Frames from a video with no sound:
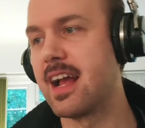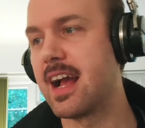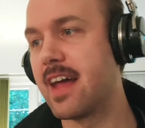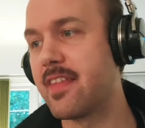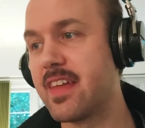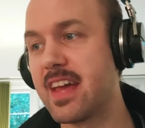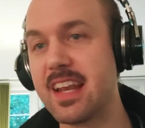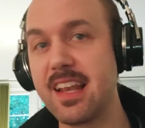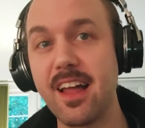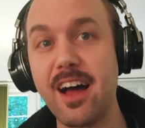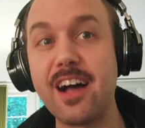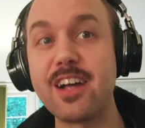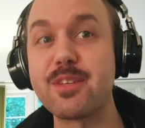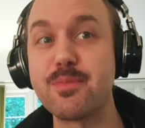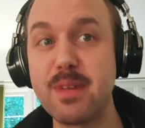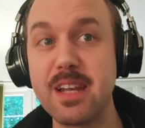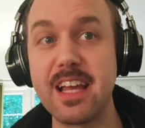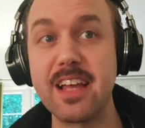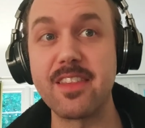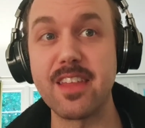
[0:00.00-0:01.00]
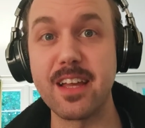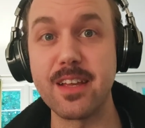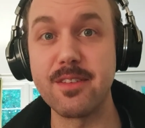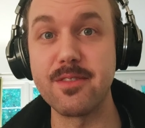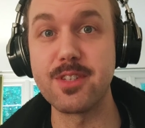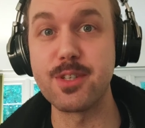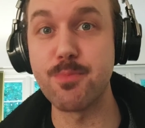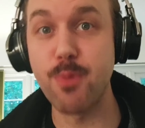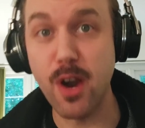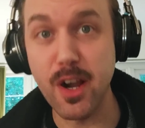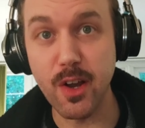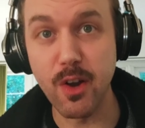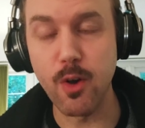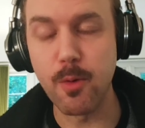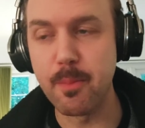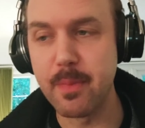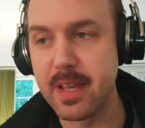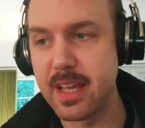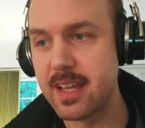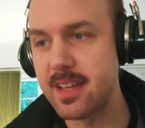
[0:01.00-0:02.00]
and then last minute they sprung it
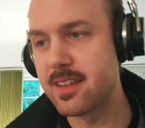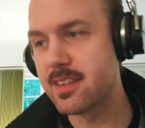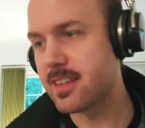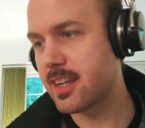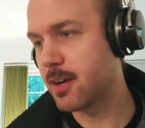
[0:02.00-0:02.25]
on me